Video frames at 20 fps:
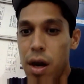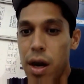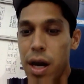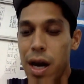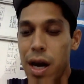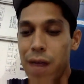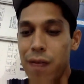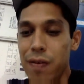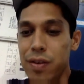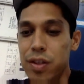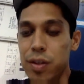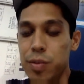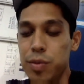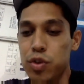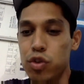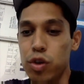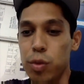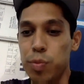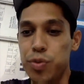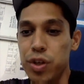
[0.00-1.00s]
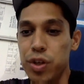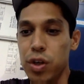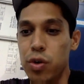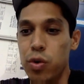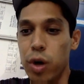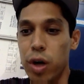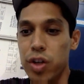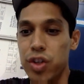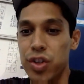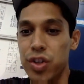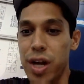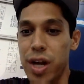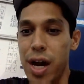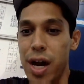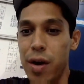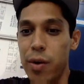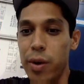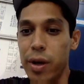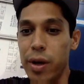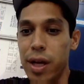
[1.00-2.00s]
have a subscription question.
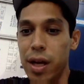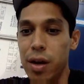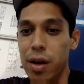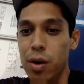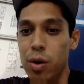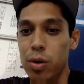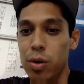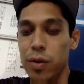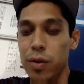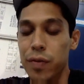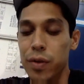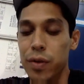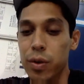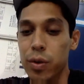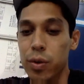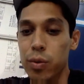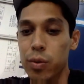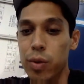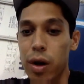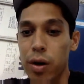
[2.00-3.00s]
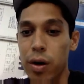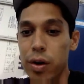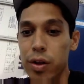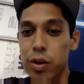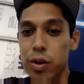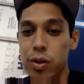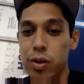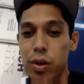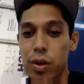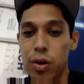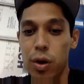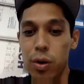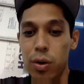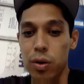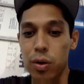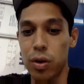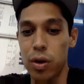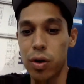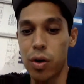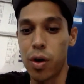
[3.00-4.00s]
How do I get a hold of you? Well, you could go to
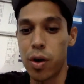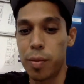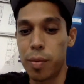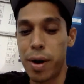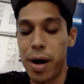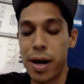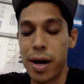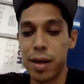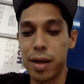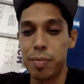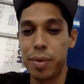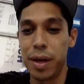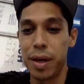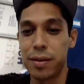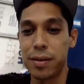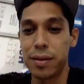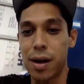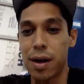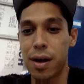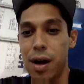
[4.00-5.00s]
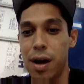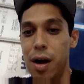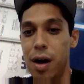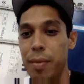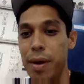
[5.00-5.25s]
learnautobodyandpaint.com